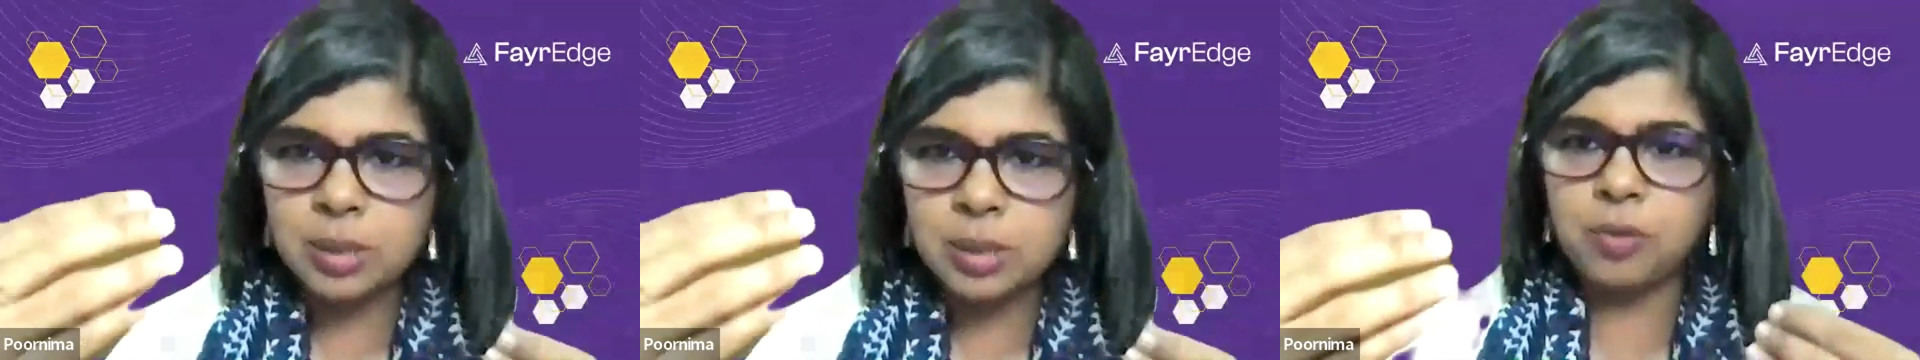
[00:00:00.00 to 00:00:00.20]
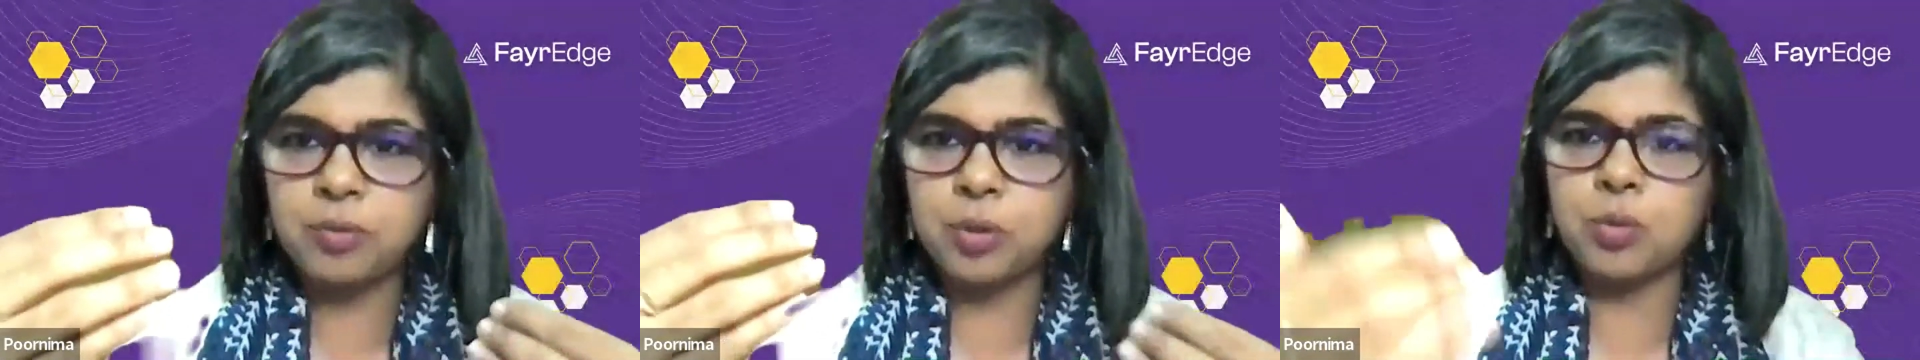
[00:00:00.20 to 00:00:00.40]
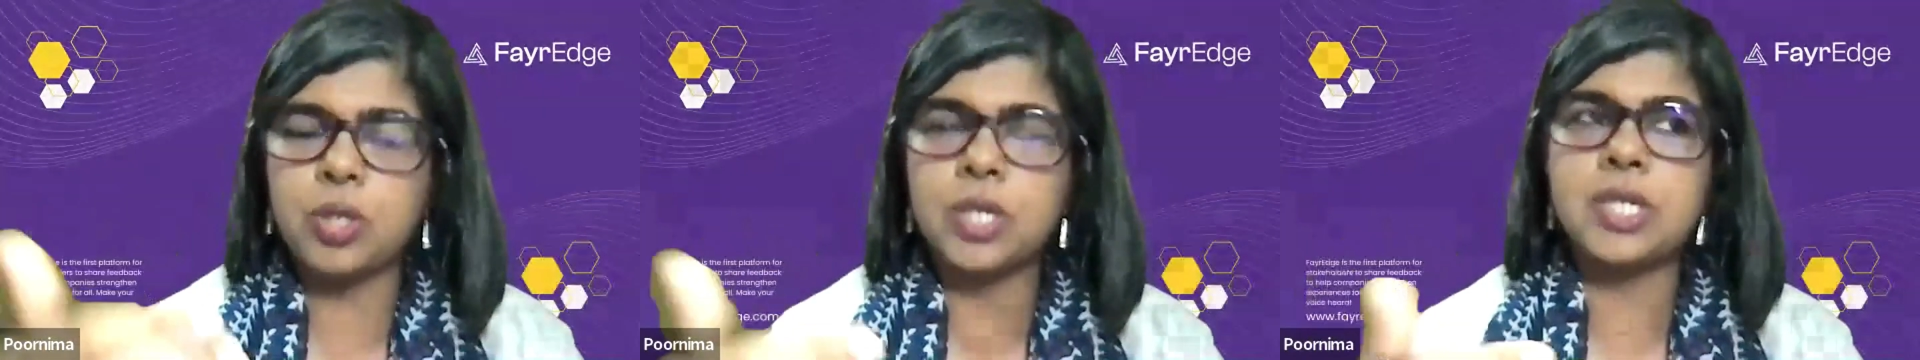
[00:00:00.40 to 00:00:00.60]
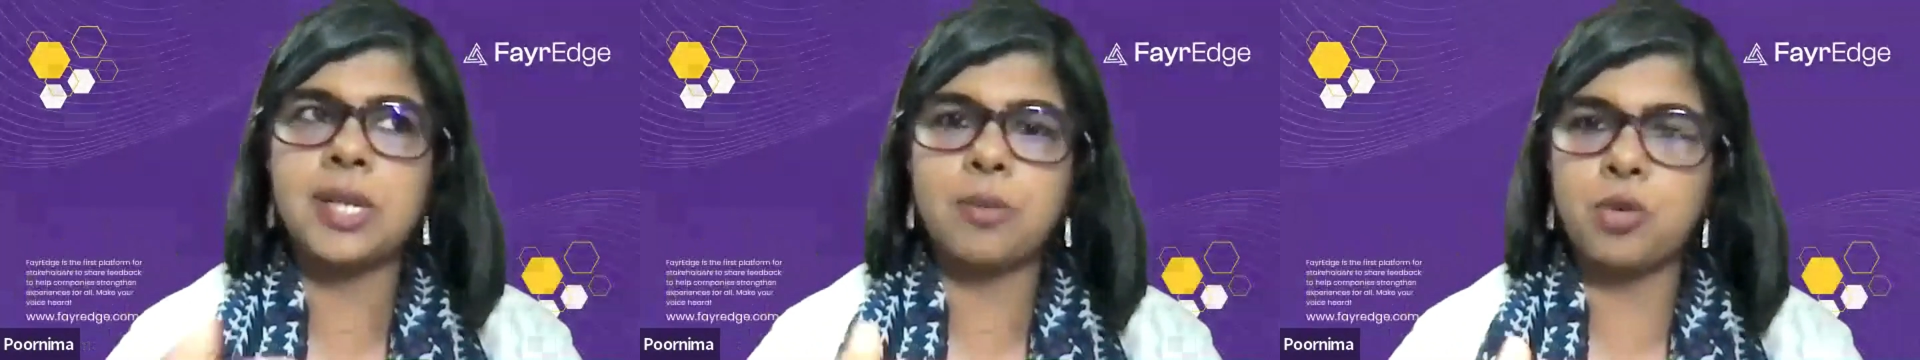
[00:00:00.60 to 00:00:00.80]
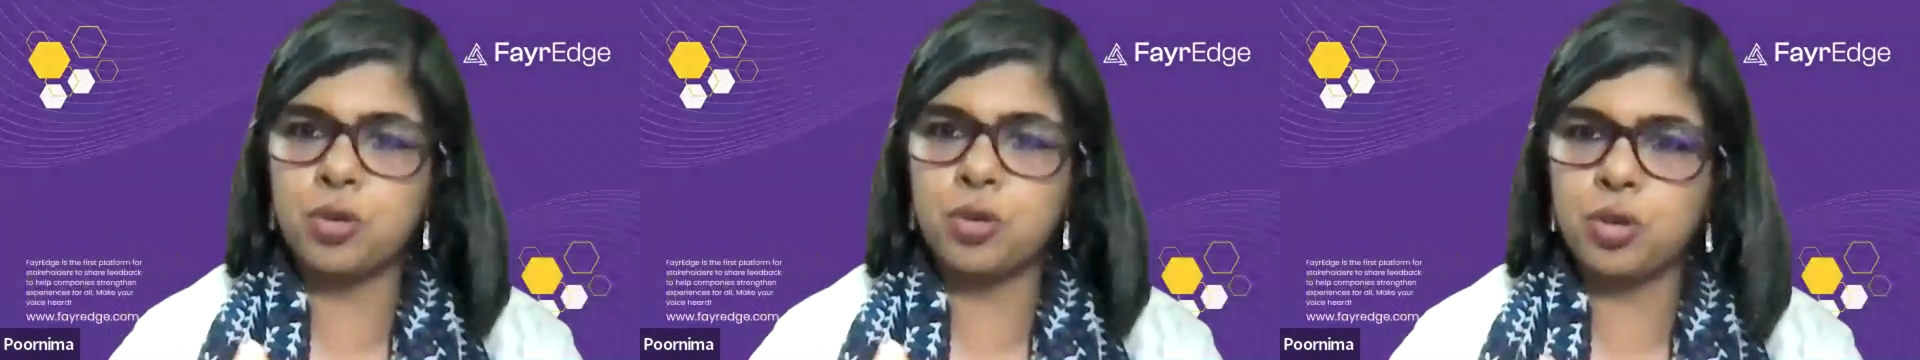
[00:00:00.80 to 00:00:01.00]
to some of the words
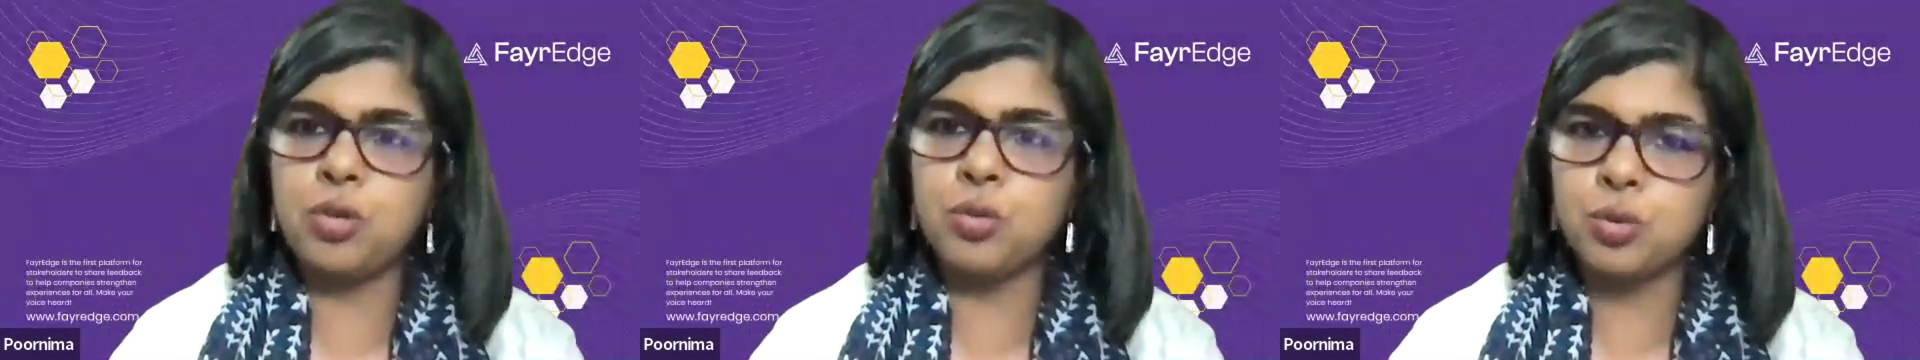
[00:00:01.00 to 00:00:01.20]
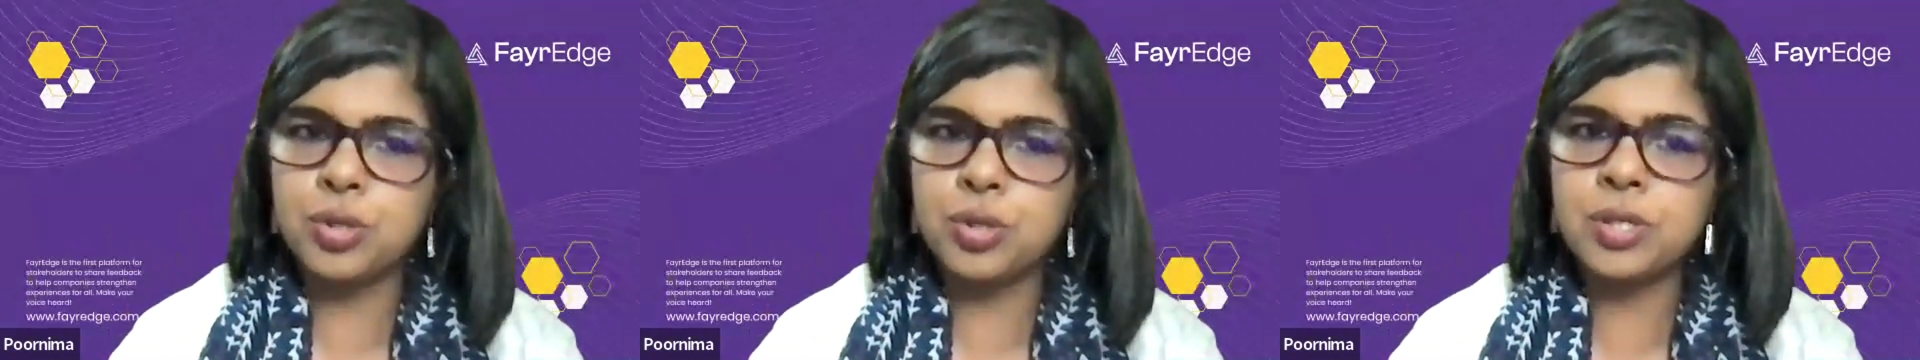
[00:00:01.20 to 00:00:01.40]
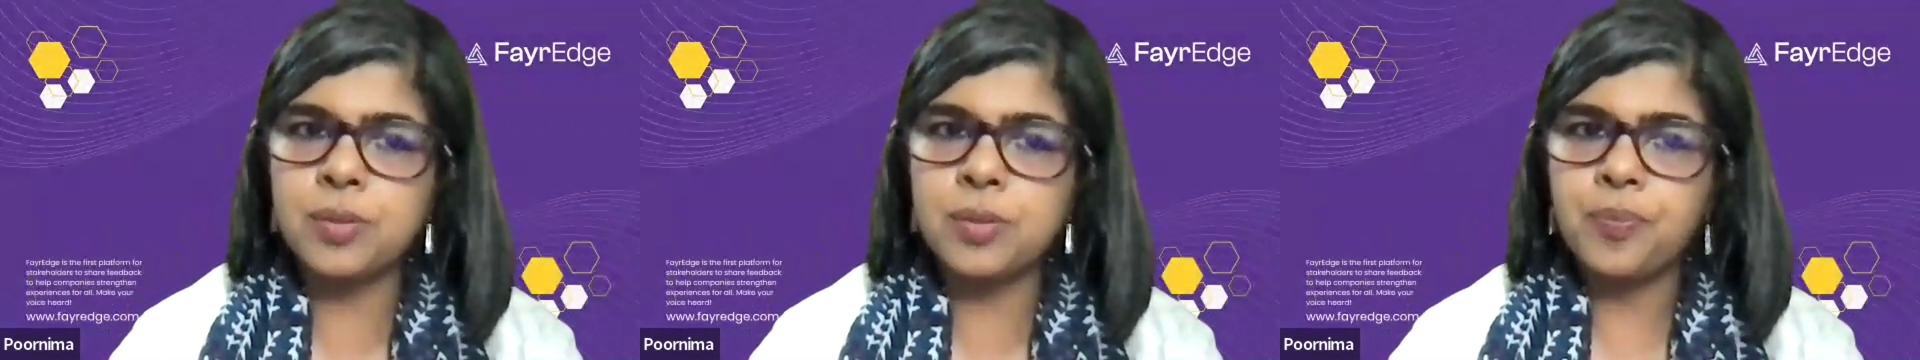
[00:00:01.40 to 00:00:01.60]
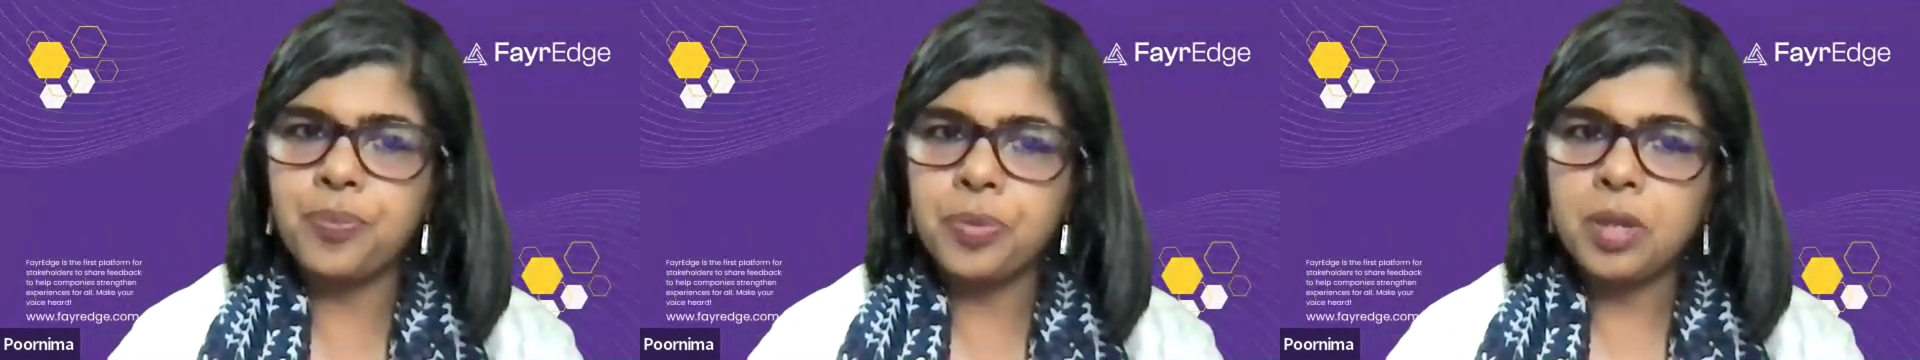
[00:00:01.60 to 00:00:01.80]
I'm going to use.